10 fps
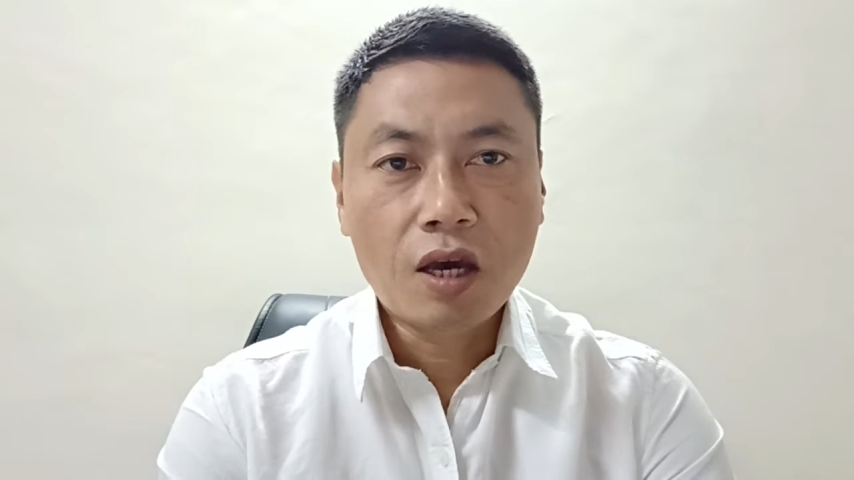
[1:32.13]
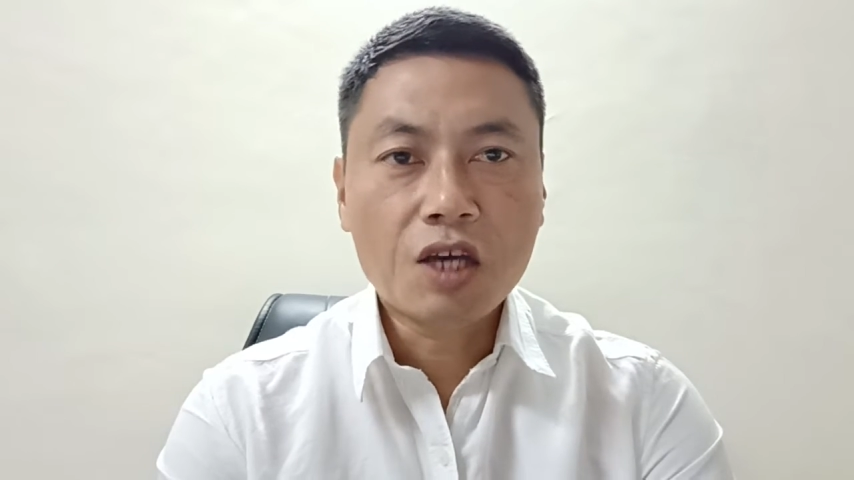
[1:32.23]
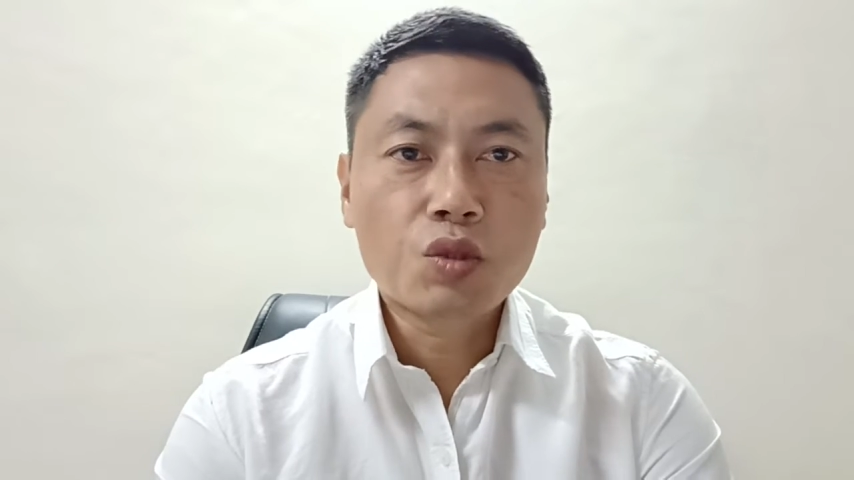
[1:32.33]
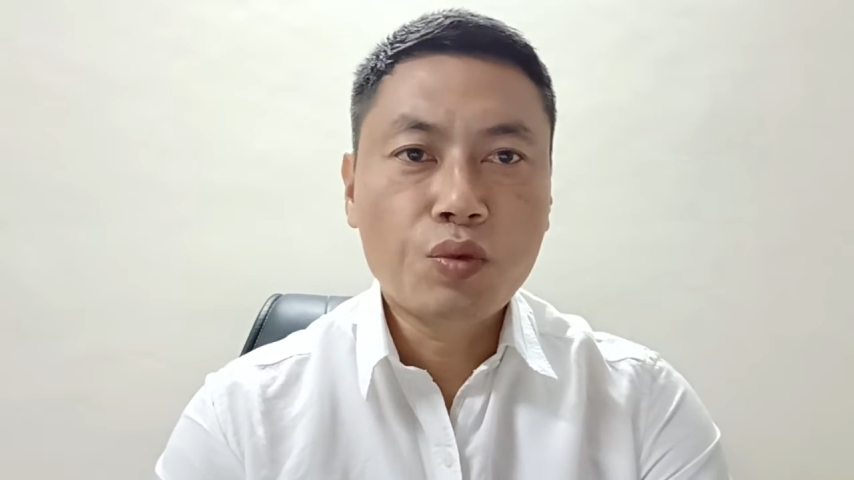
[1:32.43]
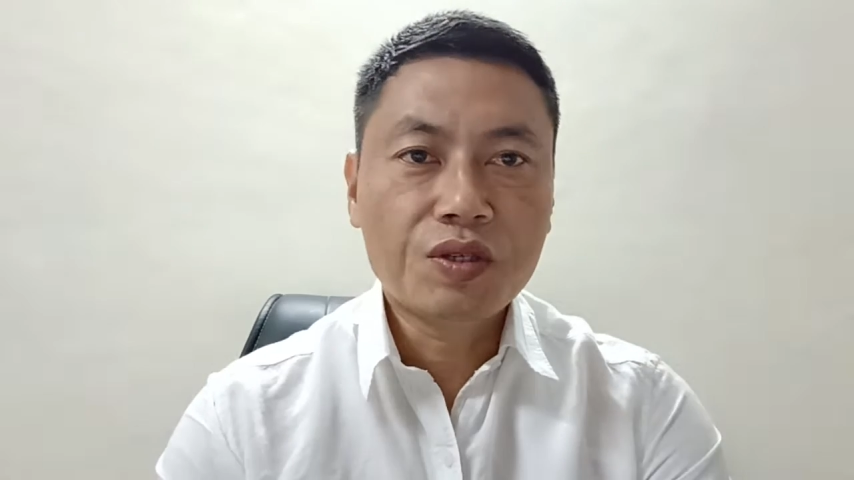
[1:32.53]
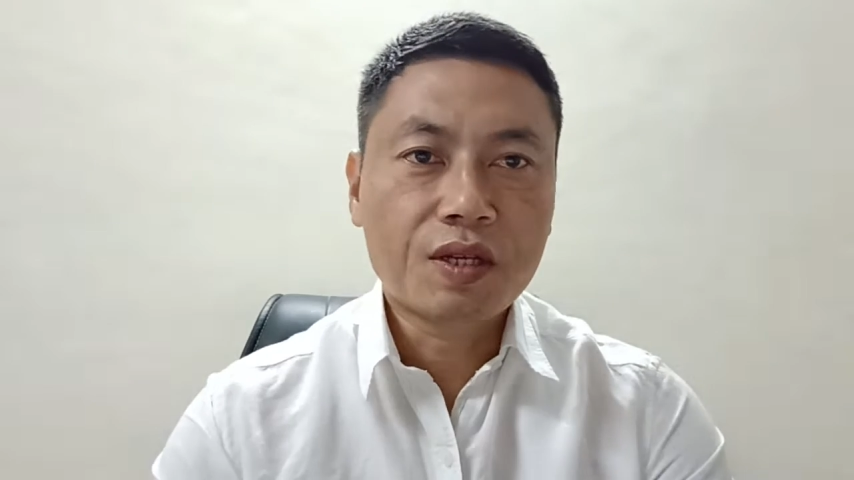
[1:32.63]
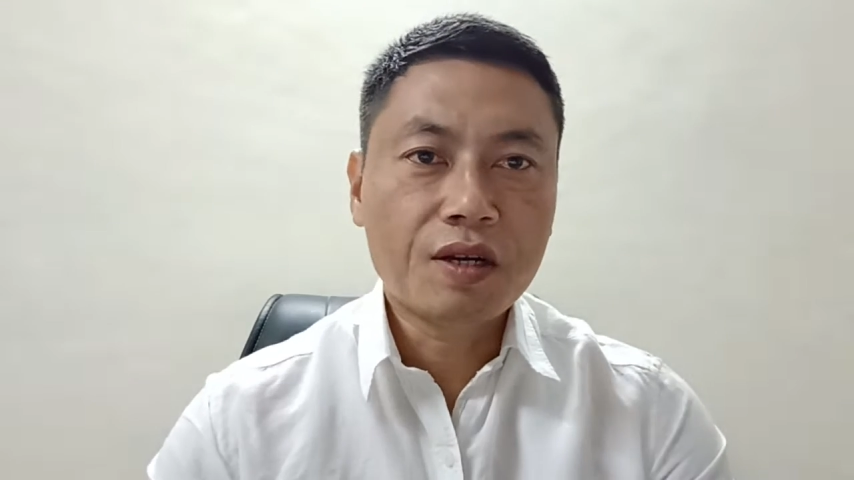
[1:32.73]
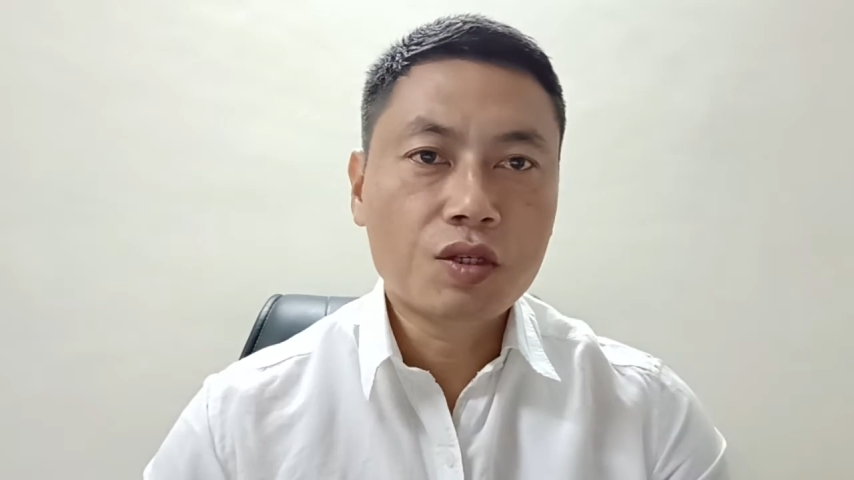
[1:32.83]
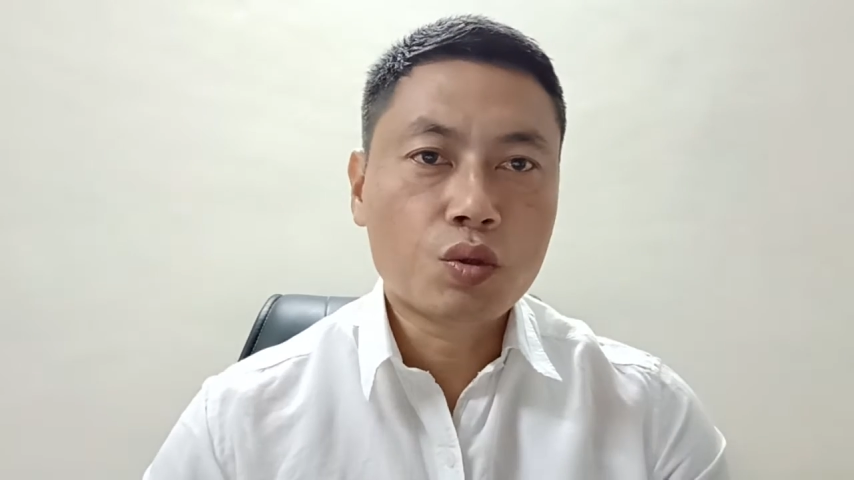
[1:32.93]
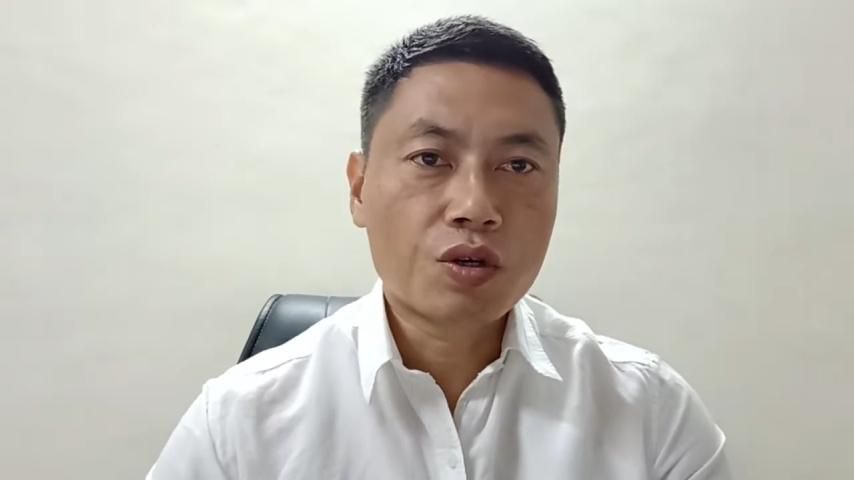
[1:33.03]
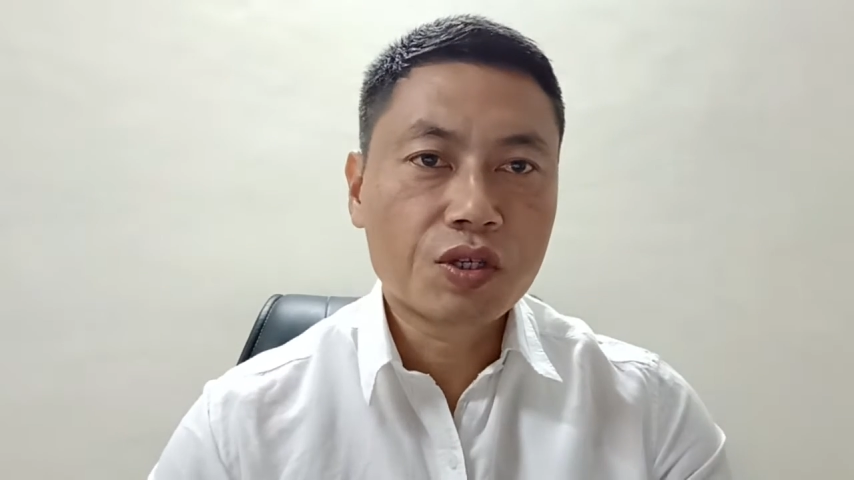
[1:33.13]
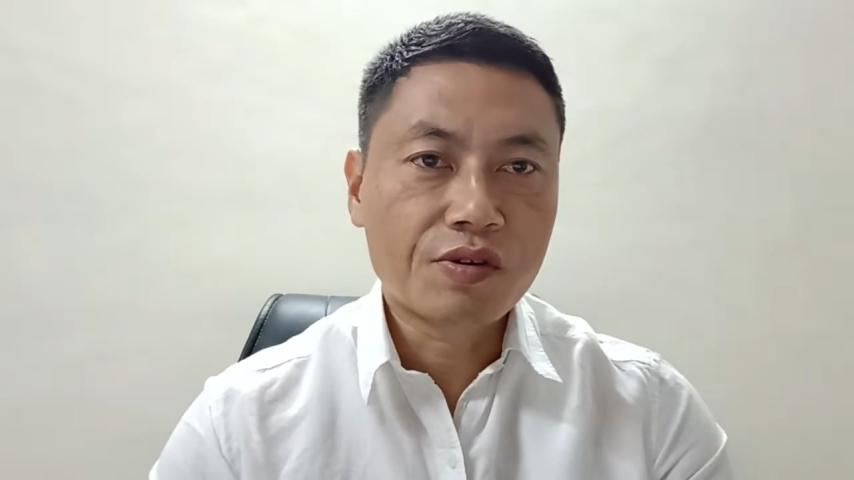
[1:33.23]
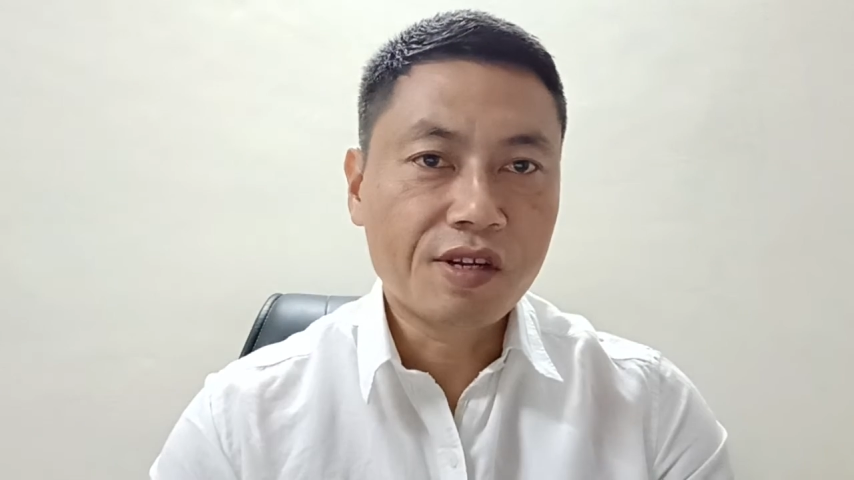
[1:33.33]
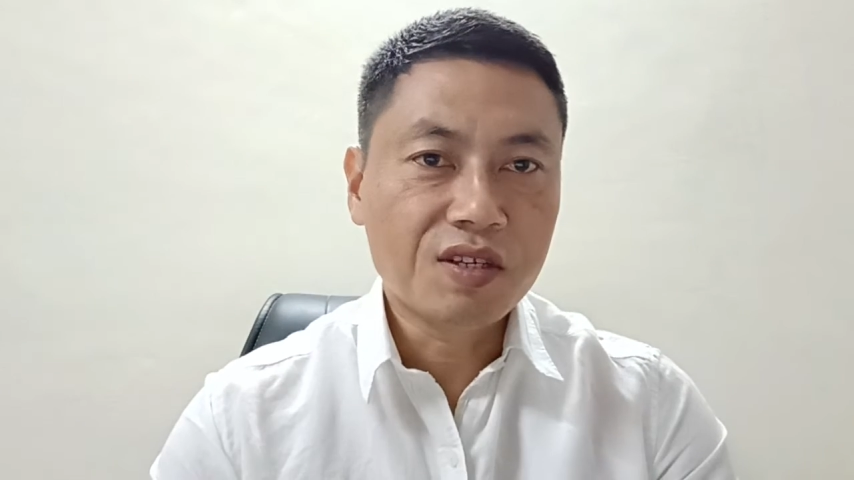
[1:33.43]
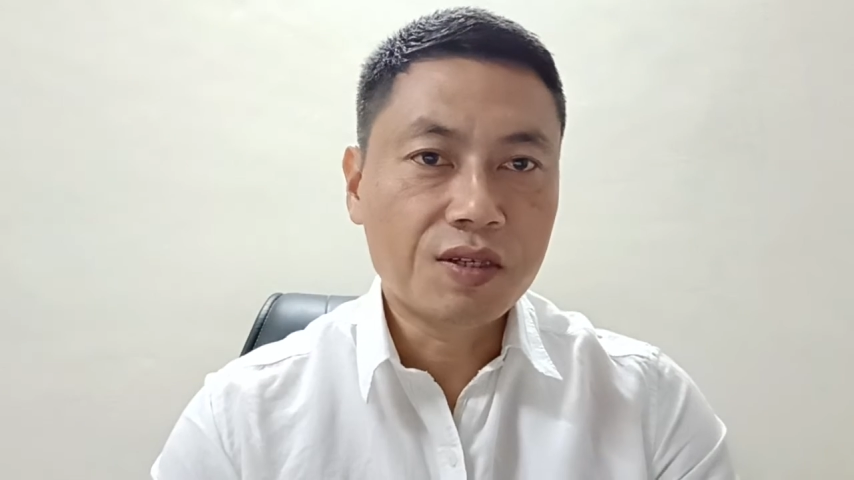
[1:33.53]
As we study source
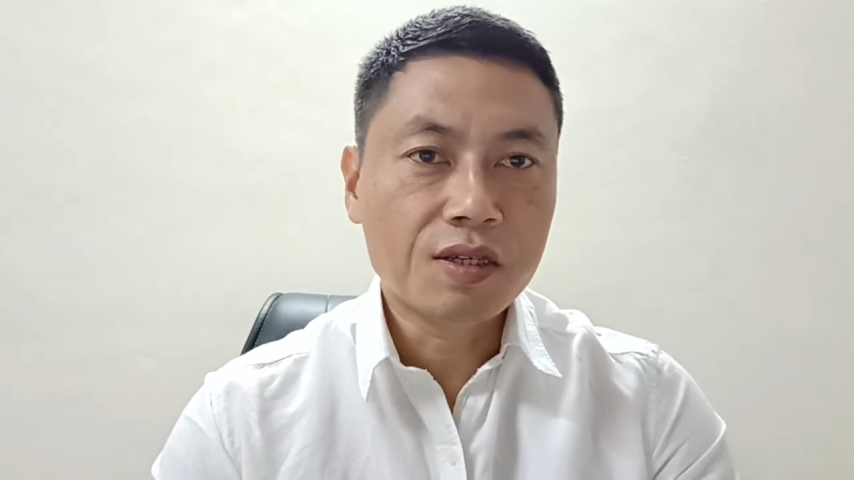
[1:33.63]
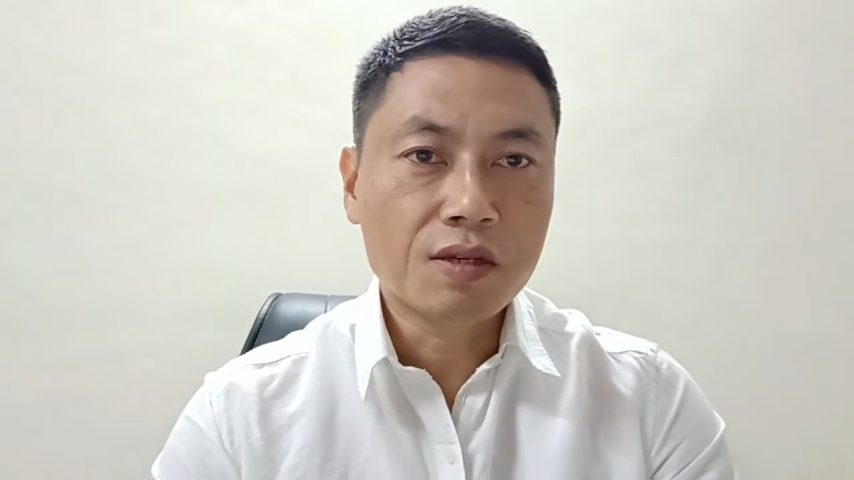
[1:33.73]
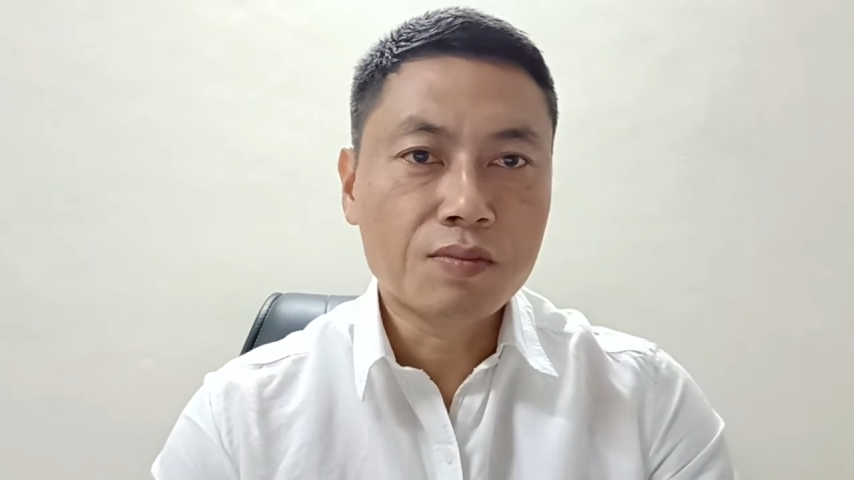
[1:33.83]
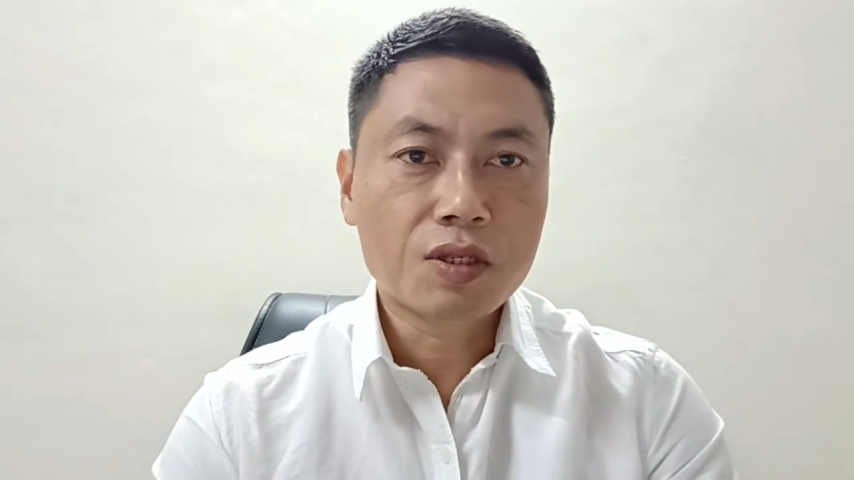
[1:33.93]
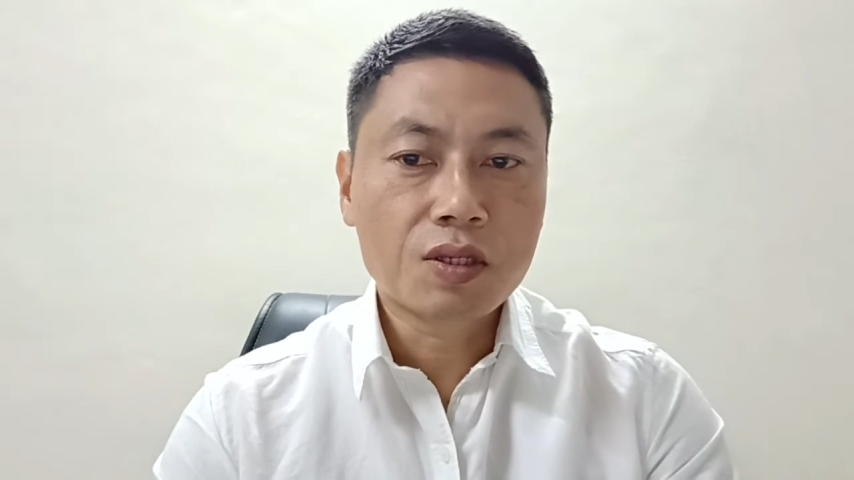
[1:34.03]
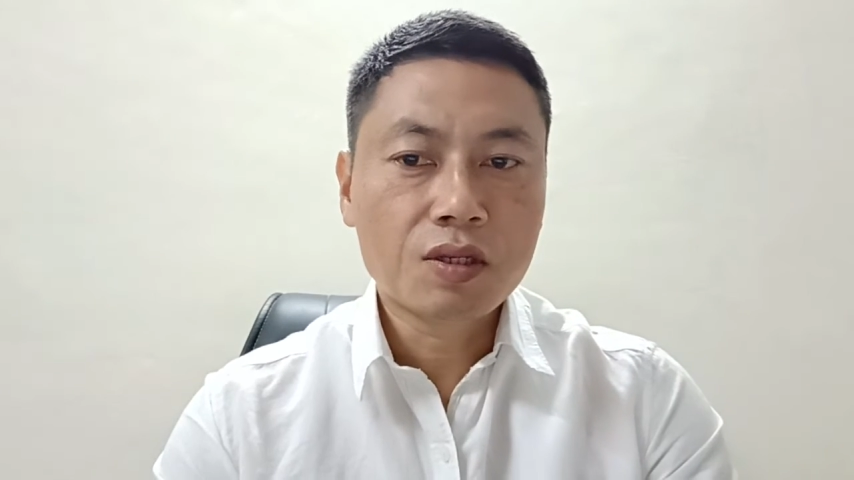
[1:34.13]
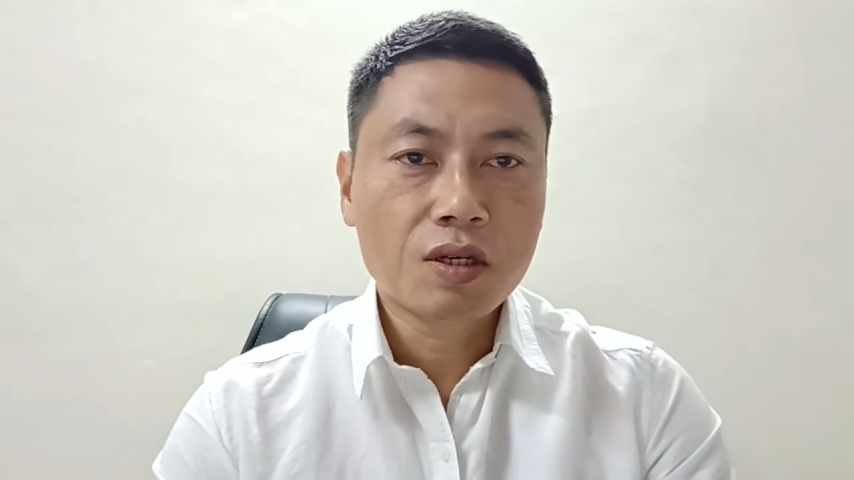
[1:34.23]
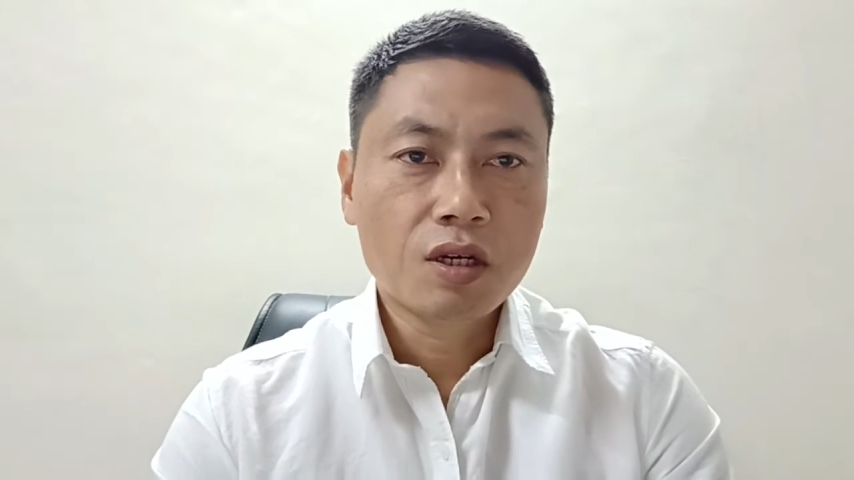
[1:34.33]
criticisms,